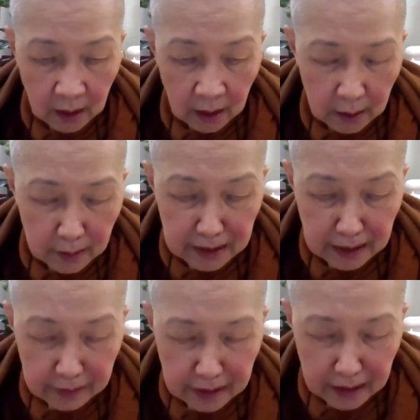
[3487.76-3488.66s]
Okay,
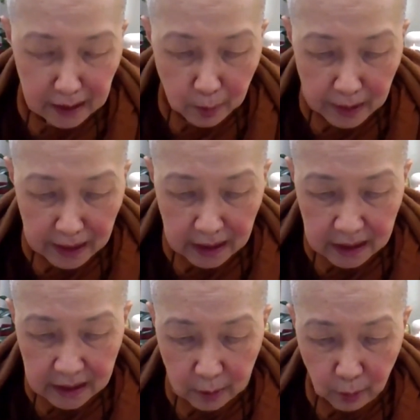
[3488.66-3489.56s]
now the other one
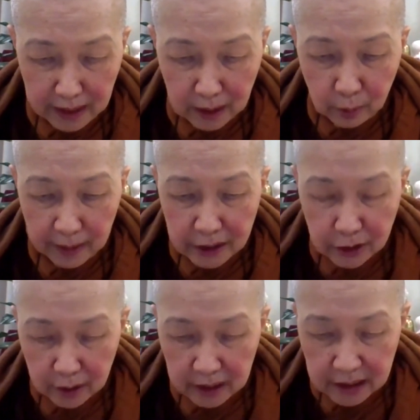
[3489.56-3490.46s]
is one who
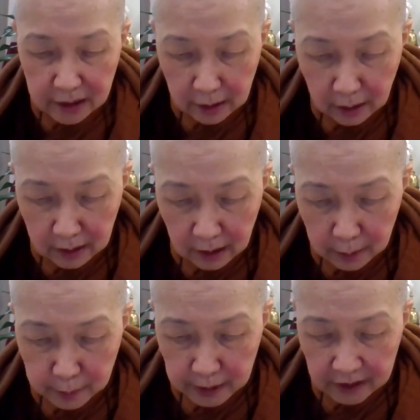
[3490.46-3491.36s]
enjoys
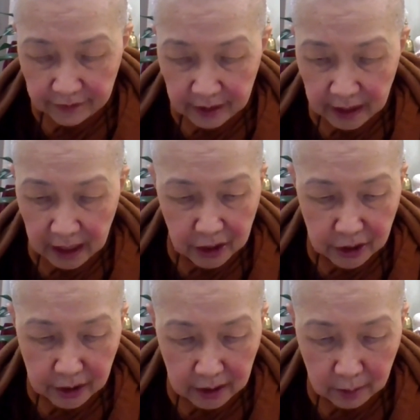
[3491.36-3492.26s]

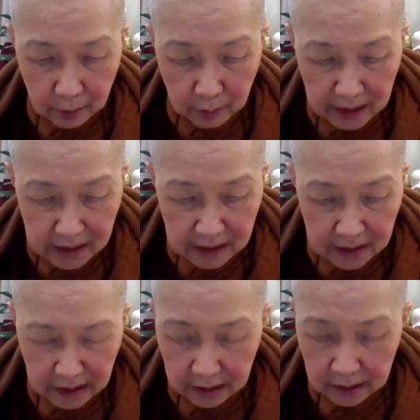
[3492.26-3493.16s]
non-objectification. What is
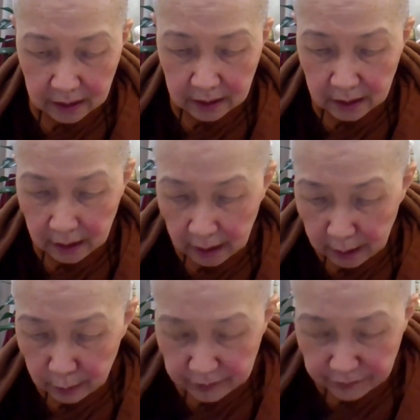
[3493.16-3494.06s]
it
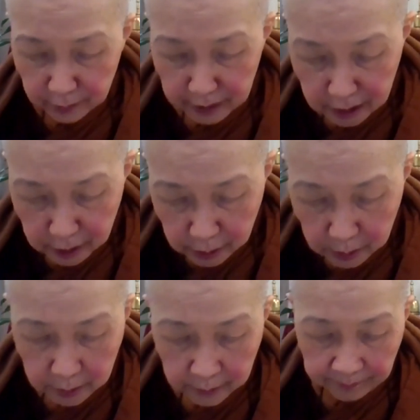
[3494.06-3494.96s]
referring
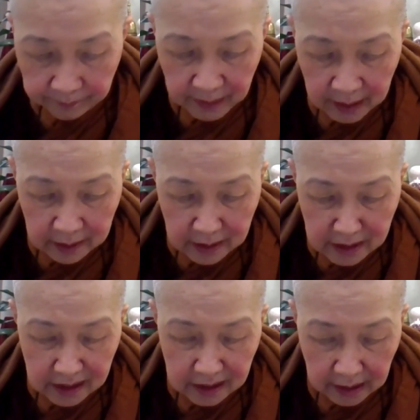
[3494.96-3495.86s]
to?
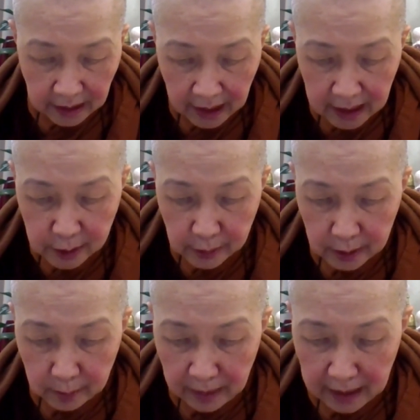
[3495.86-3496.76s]
This is a case where
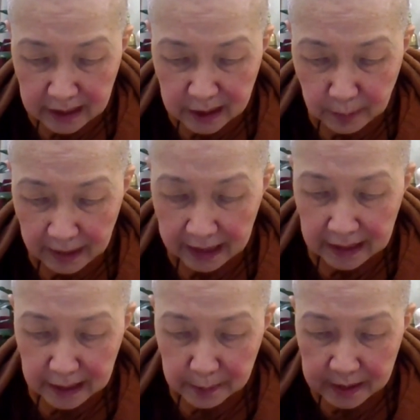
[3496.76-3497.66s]
a monk's
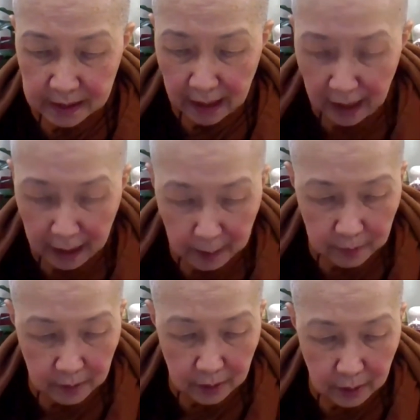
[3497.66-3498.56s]
mind leaps up,
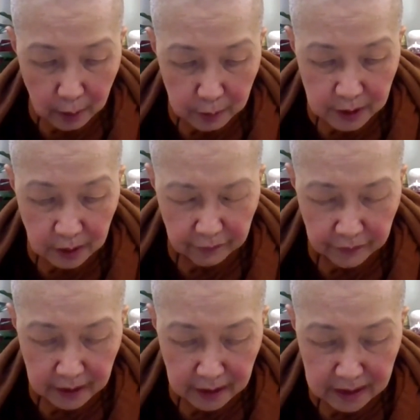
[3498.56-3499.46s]
grows
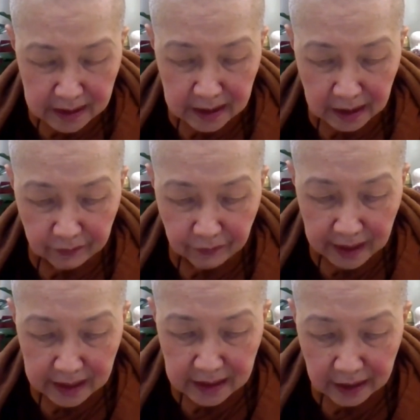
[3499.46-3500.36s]
confident,
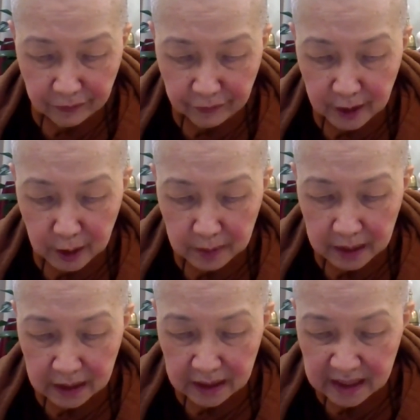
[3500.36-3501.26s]
steadfast, and firm
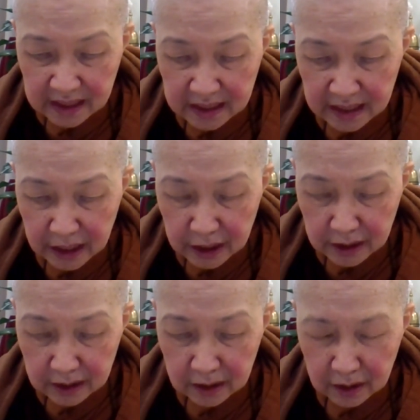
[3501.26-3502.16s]
in the
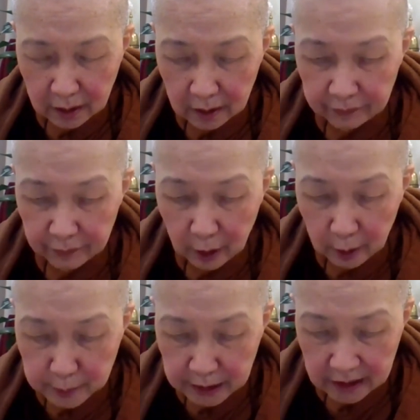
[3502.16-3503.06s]
cessation of
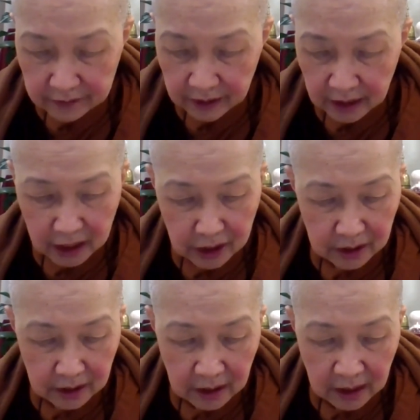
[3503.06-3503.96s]

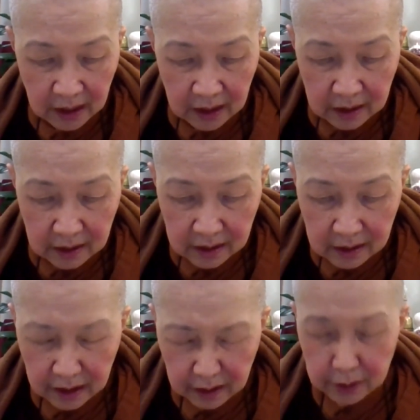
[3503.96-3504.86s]
objectification.
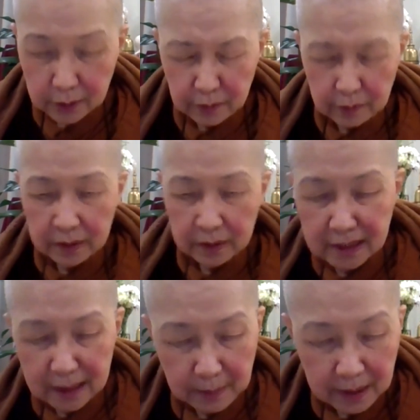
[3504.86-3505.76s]
So
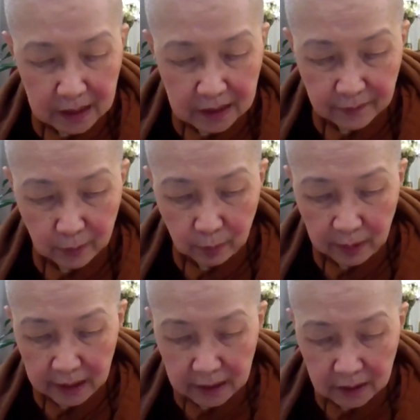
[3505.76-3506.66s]
this Dhamma is for
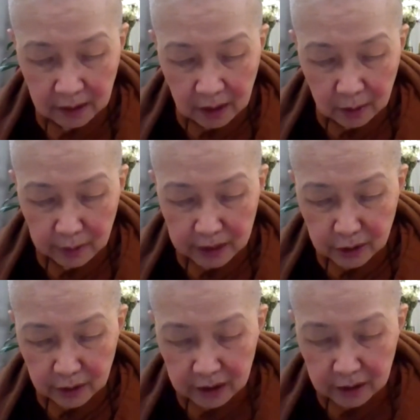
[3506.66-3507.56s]
one who
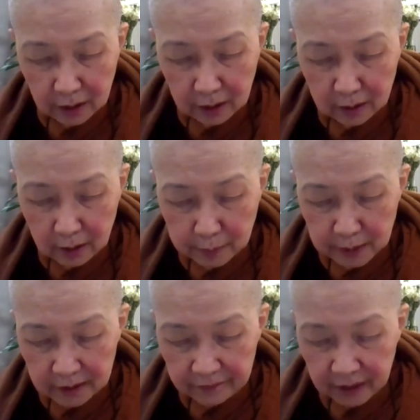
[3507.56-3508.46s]
enjoys
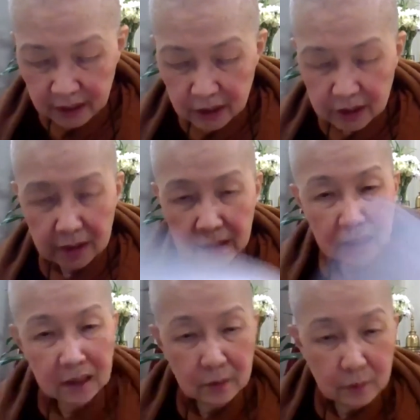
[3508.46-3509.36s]
non-objectification
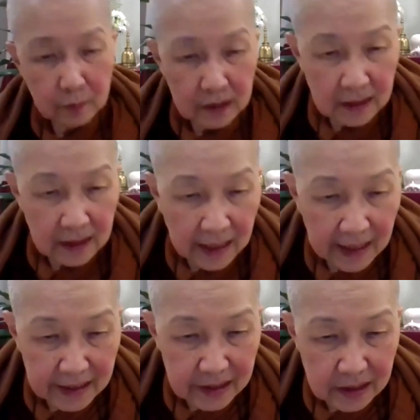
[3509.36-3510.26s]
and who
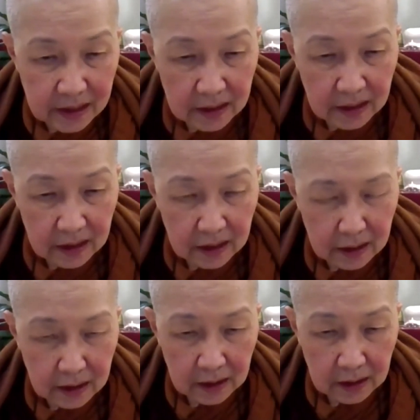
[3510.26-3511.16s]
delights
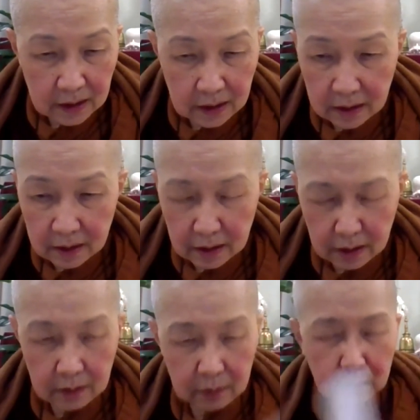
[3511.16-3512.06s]
in
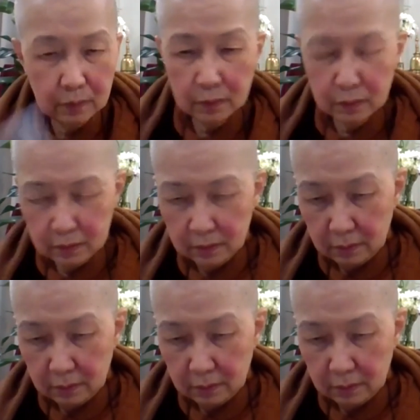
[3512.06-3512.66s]
who